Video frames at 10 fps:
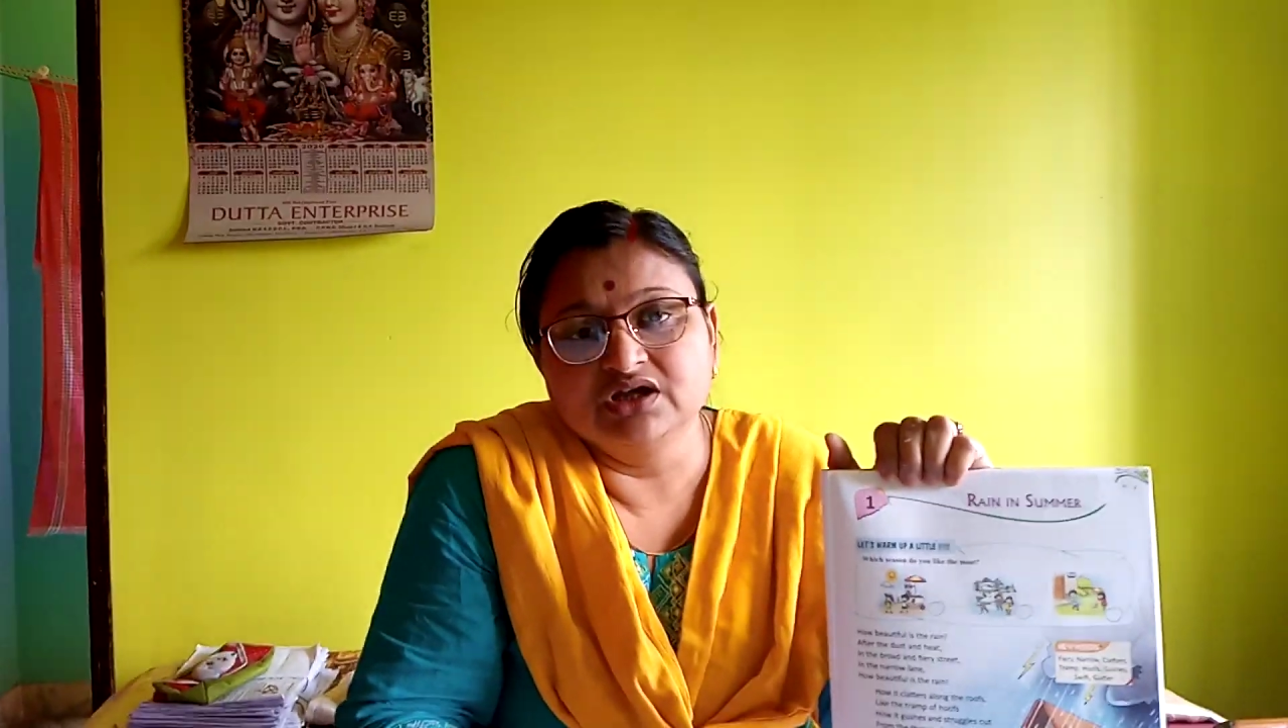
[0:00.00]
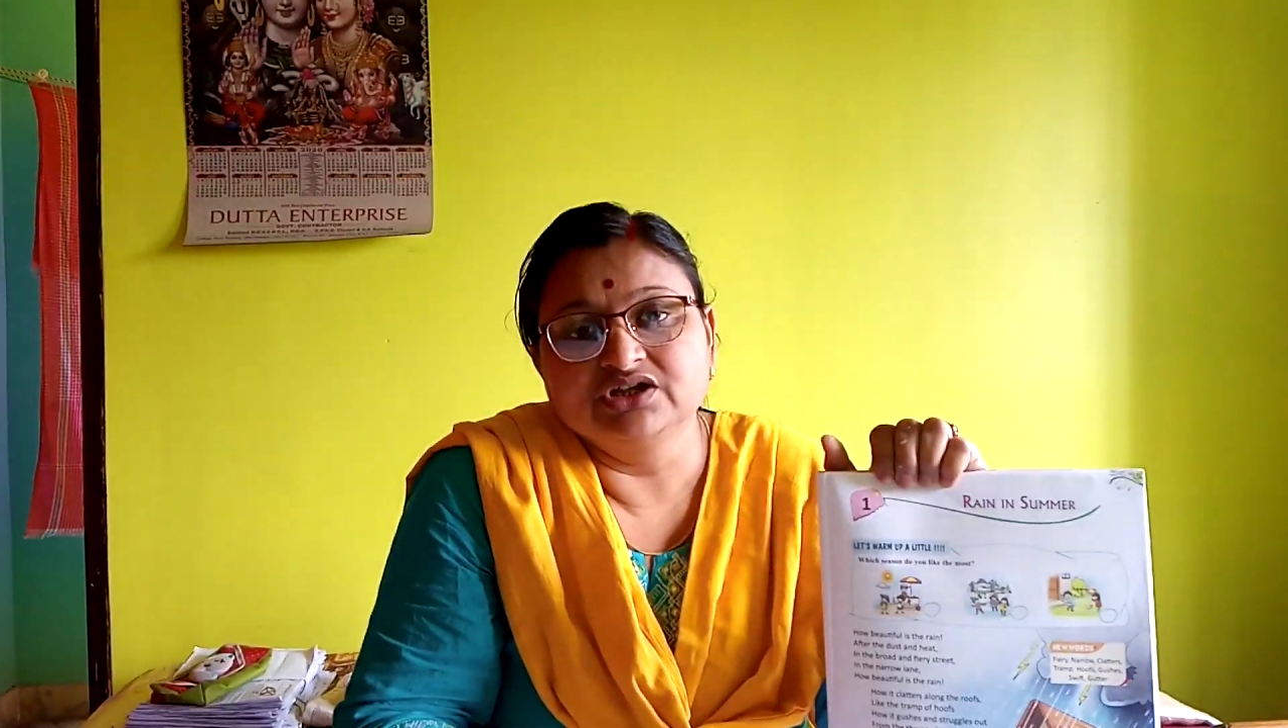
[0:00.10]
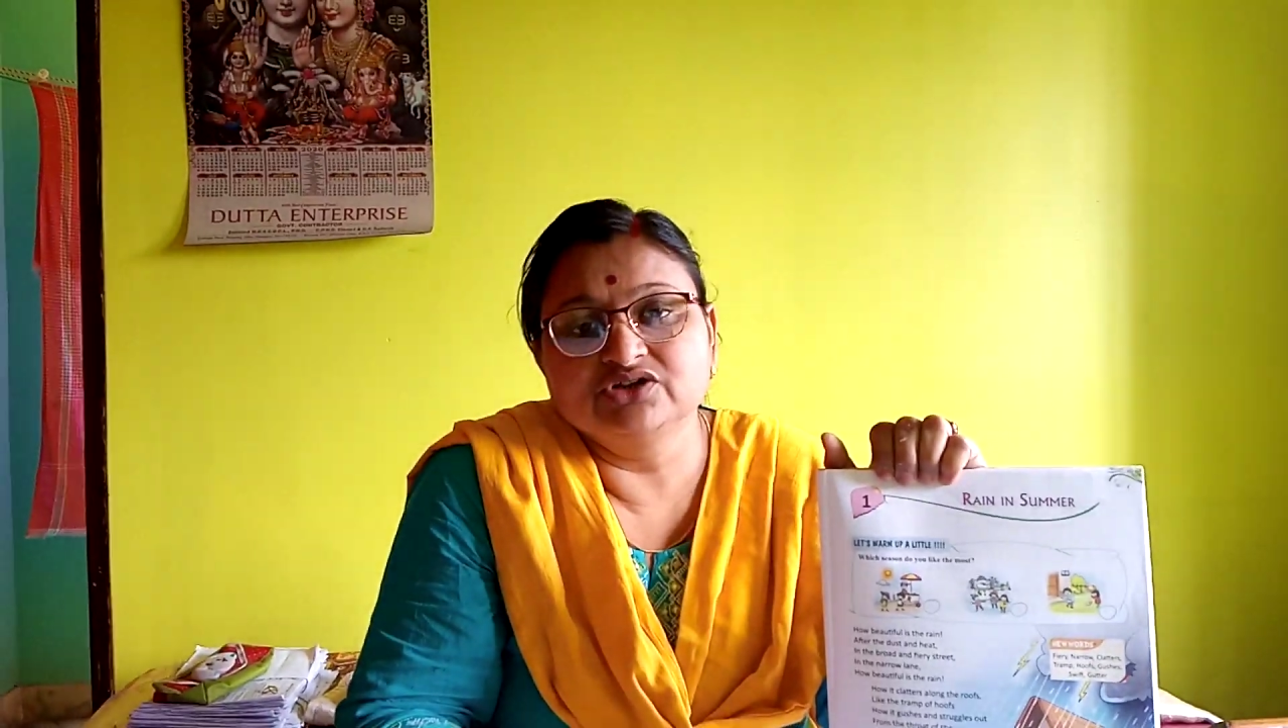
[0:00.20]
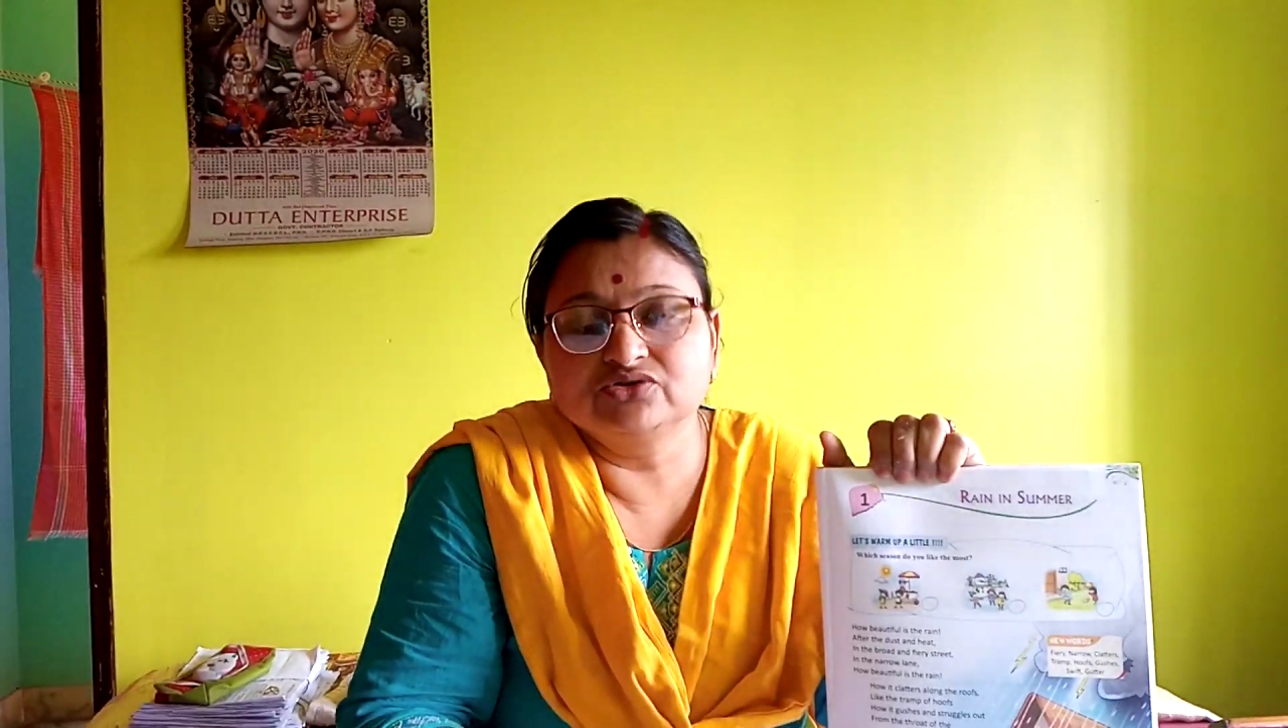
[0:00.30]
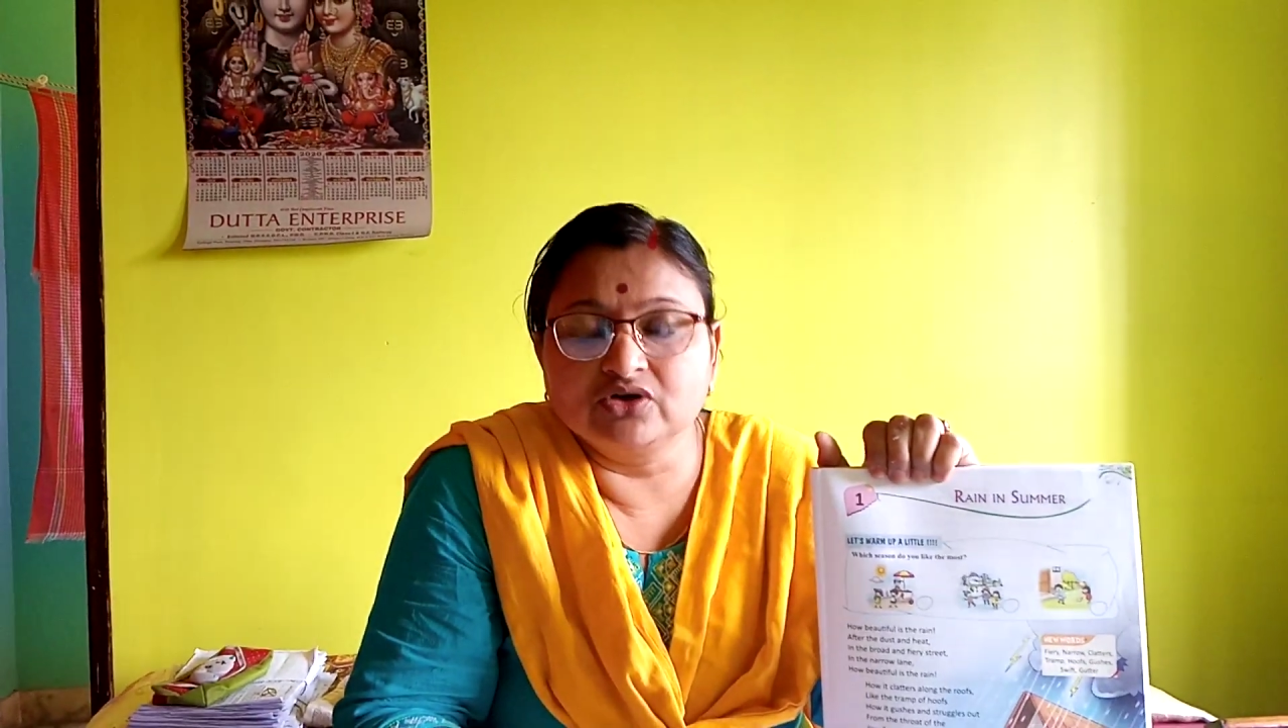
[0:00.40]

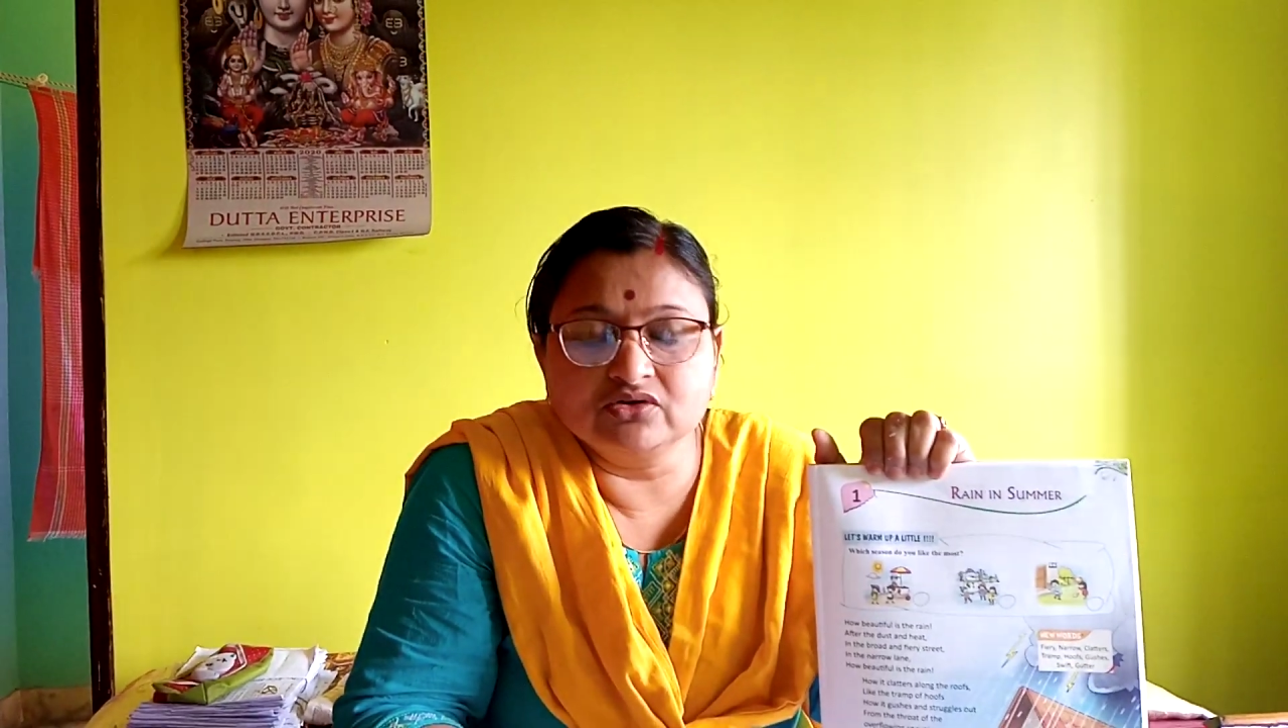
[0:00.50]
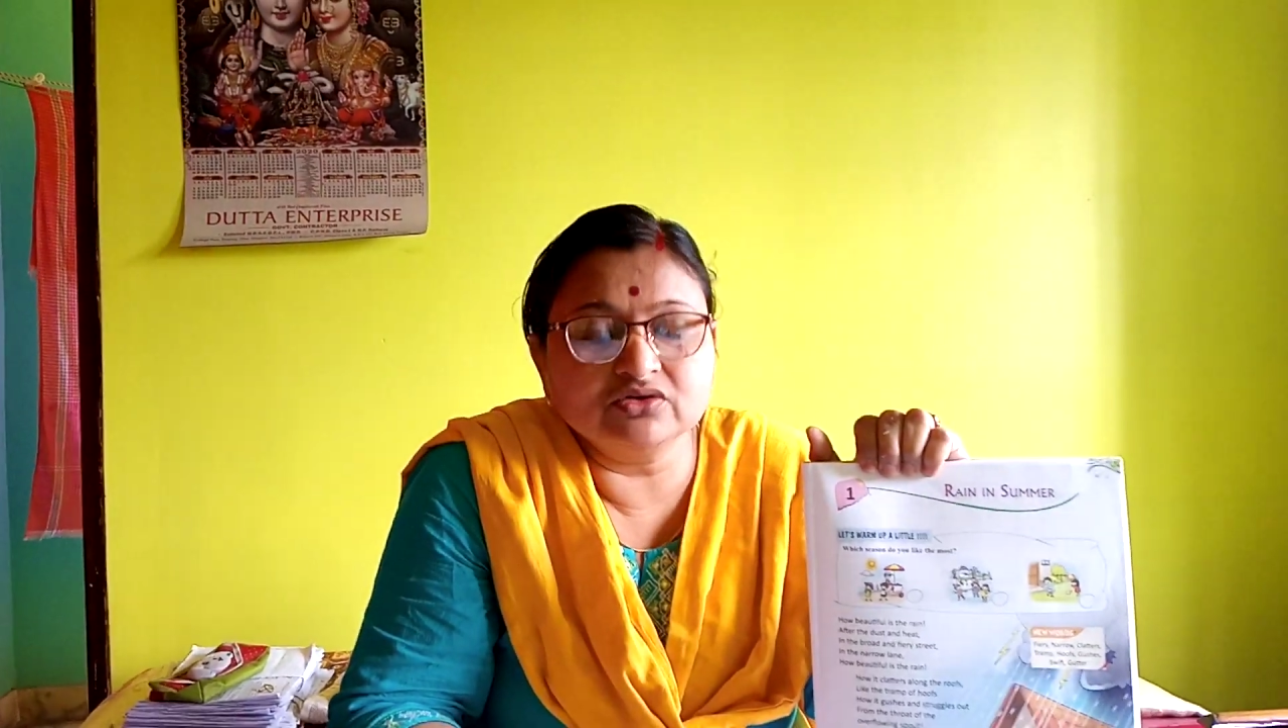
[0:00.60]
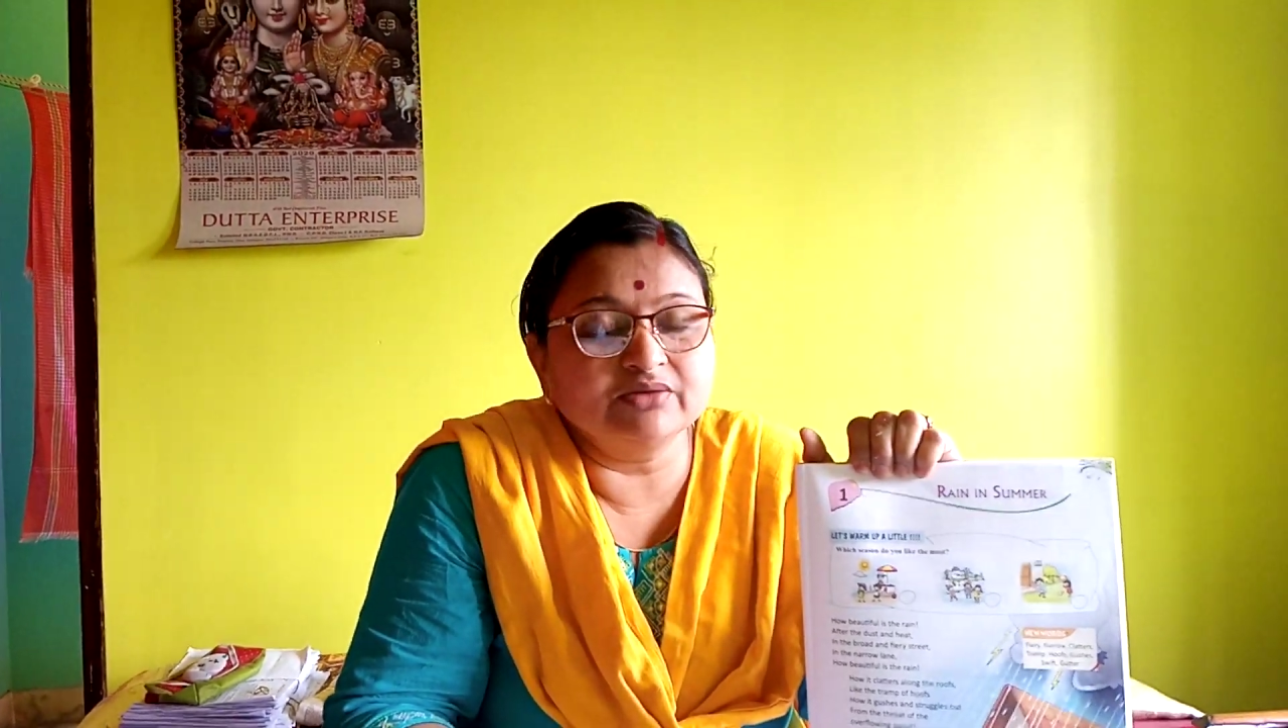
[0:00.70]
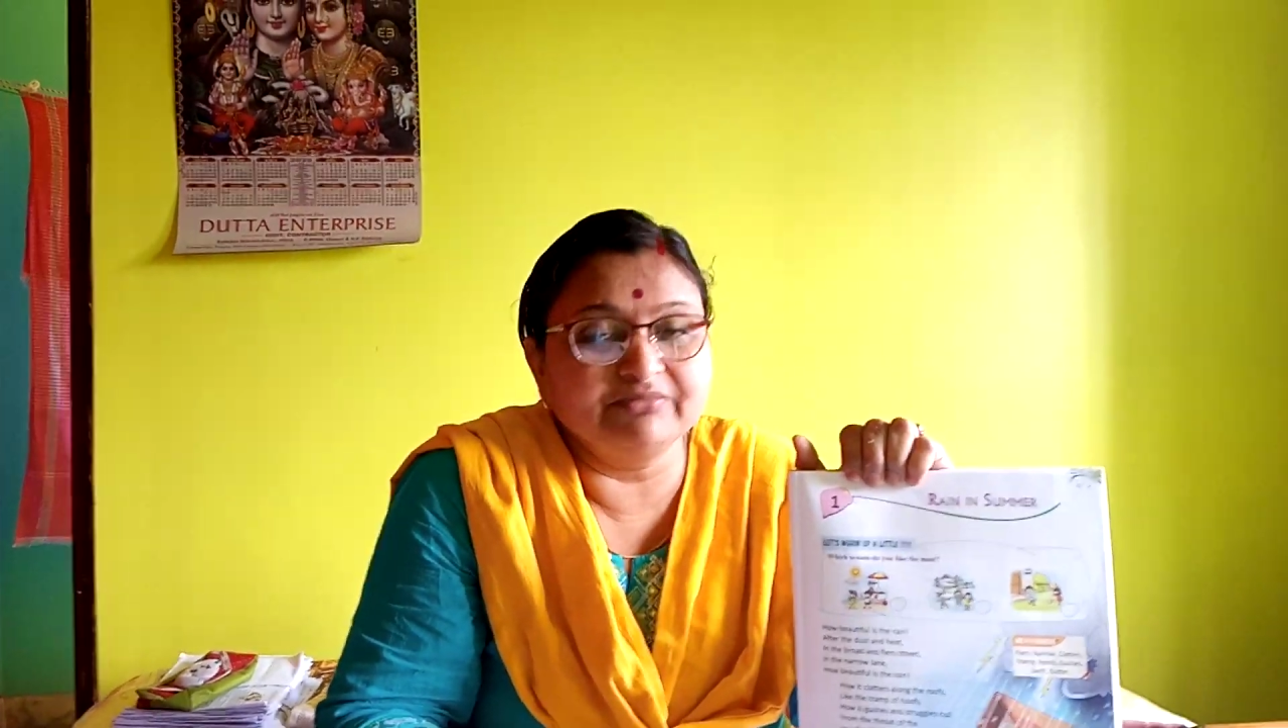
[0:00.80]
You don't know the